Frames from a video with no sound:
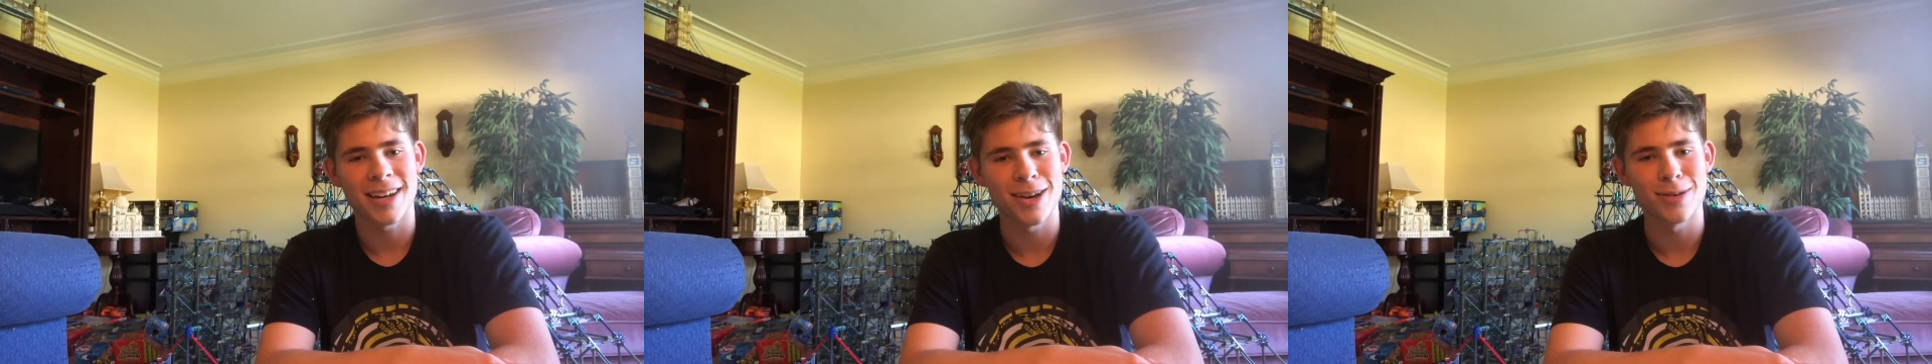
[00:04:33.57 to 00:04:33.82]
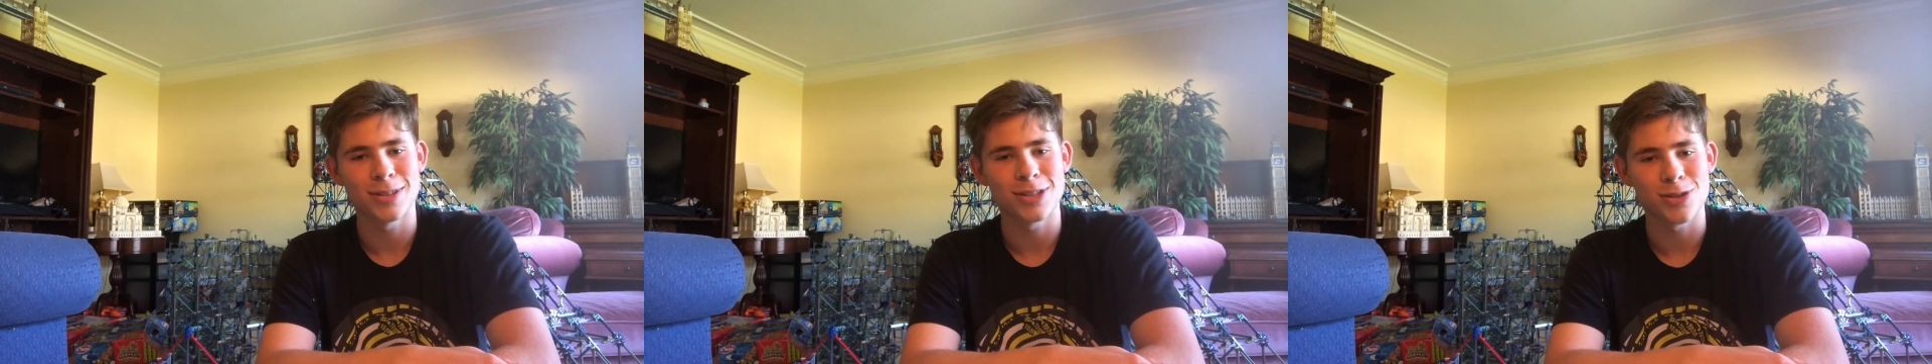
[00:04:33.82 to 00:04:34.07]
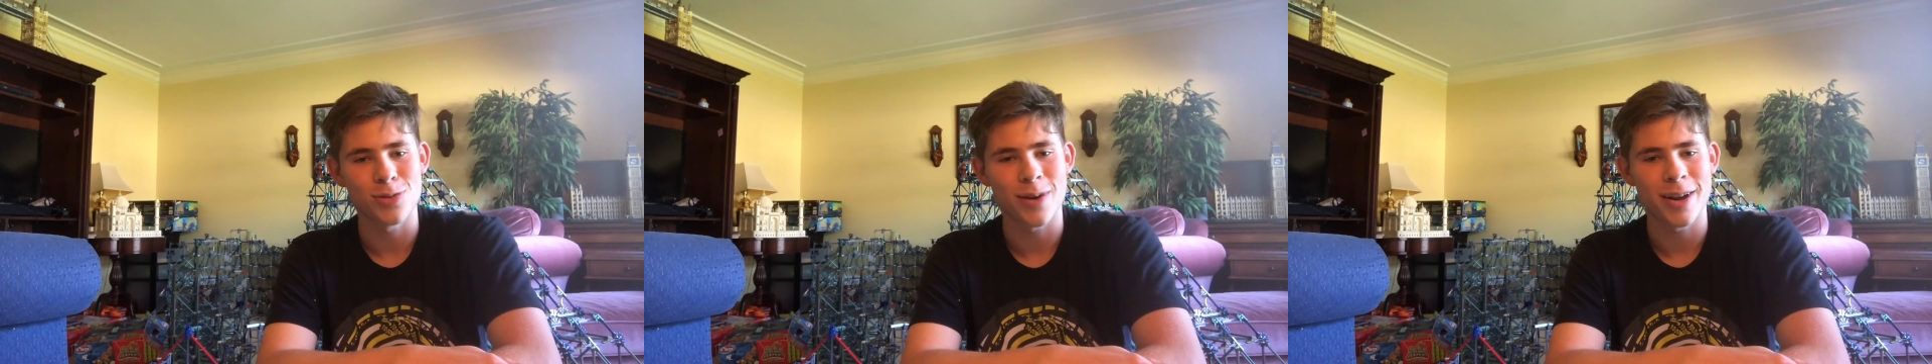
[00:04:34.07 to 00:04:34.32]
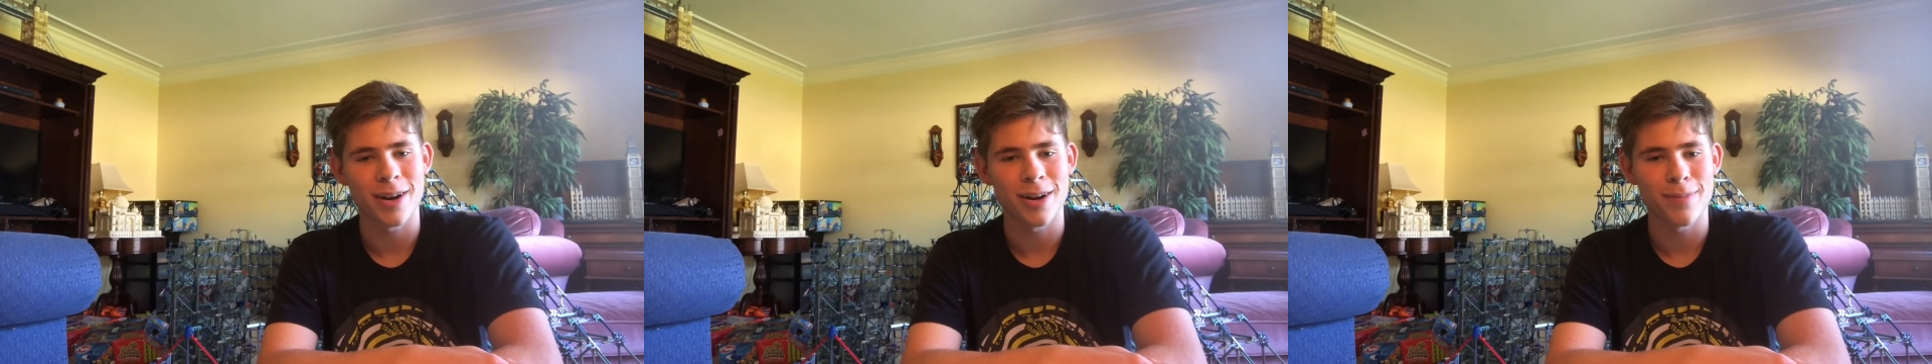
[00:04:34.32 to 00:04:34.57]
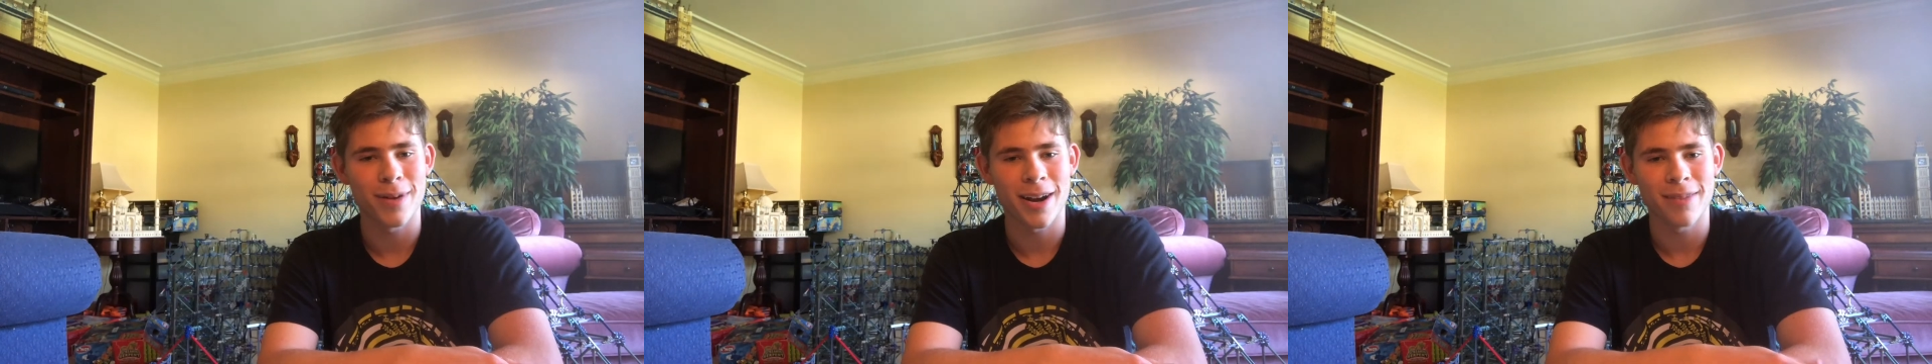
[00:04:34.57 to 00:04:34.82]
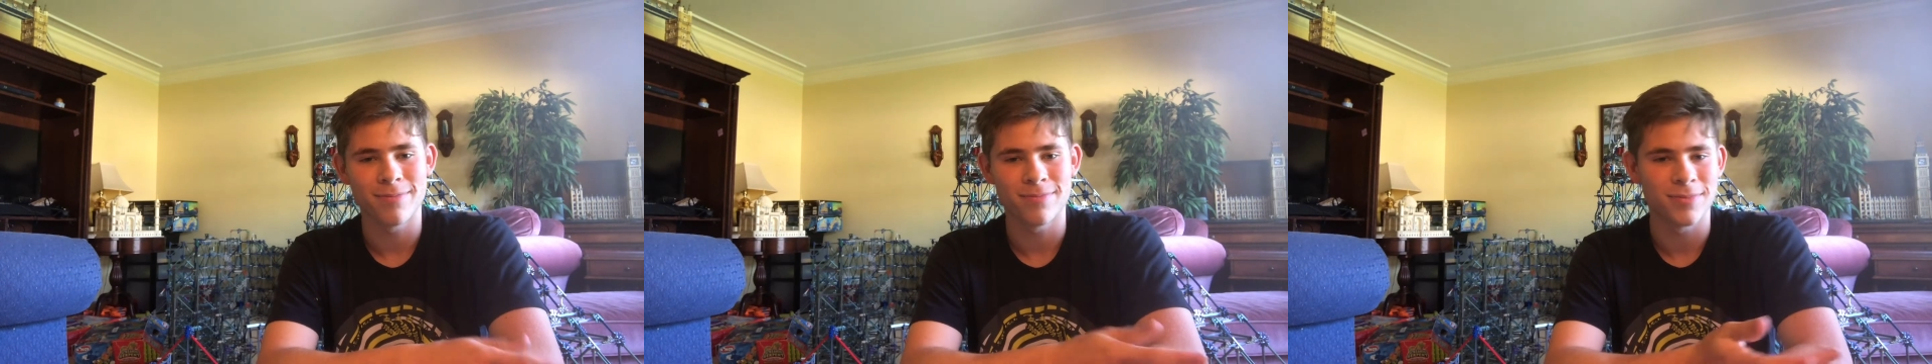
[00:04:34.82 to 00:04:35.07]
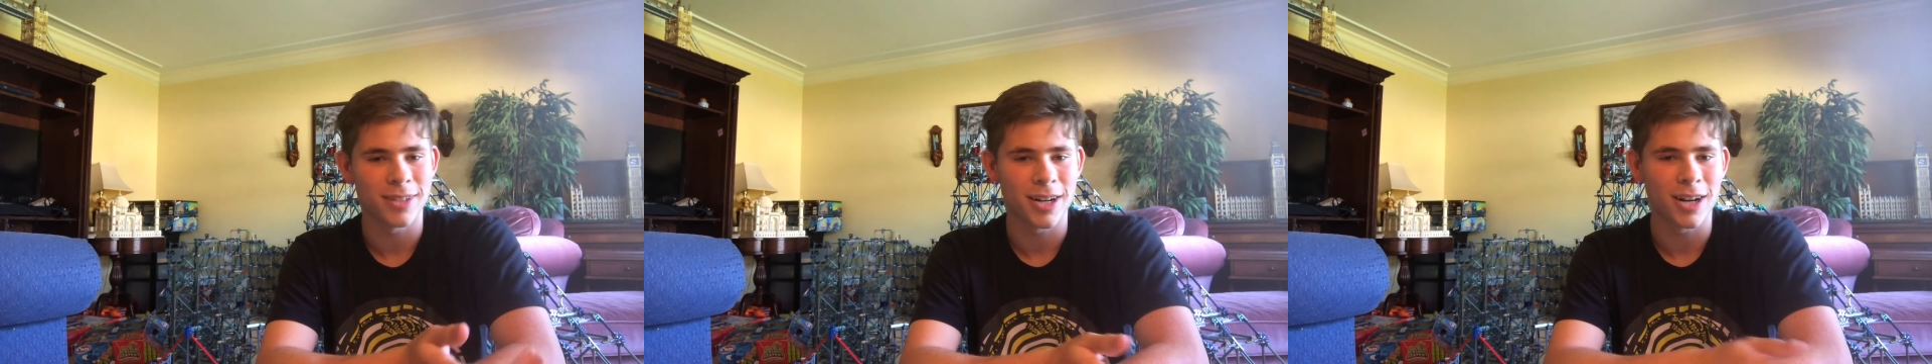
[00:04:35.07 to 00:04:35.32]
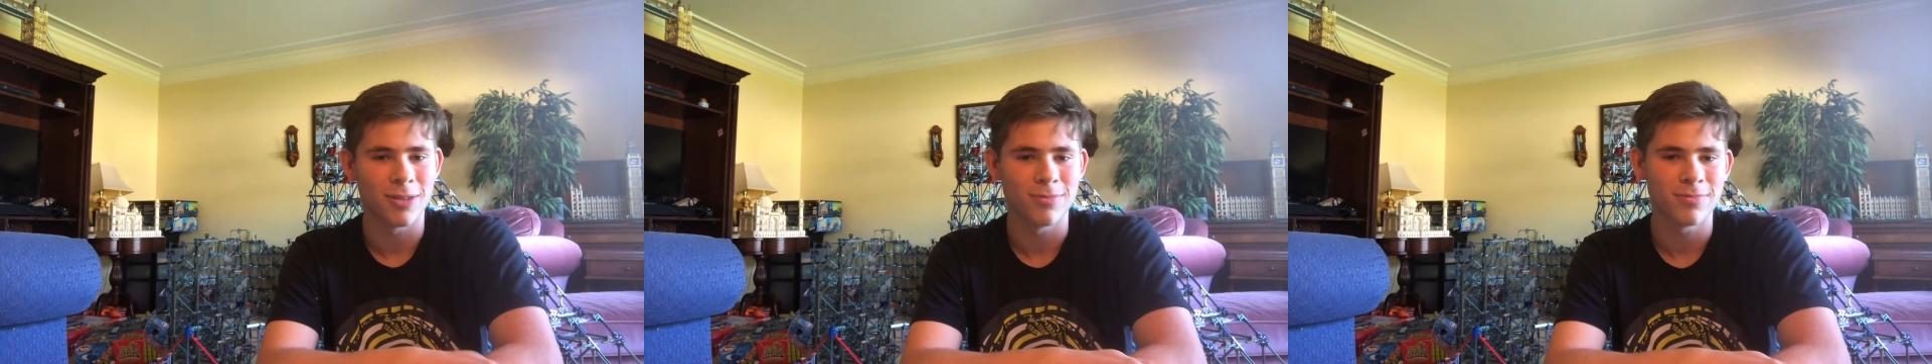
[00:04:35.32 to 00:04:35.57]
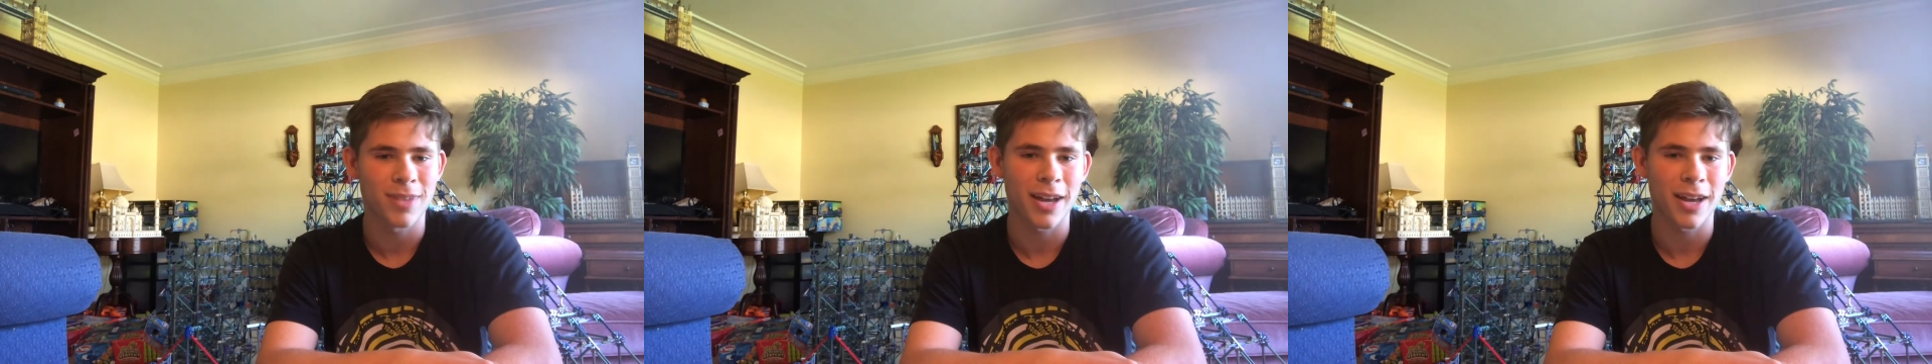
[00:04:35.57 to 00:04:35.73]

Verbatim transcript: I know it's Twitter, but I, you know,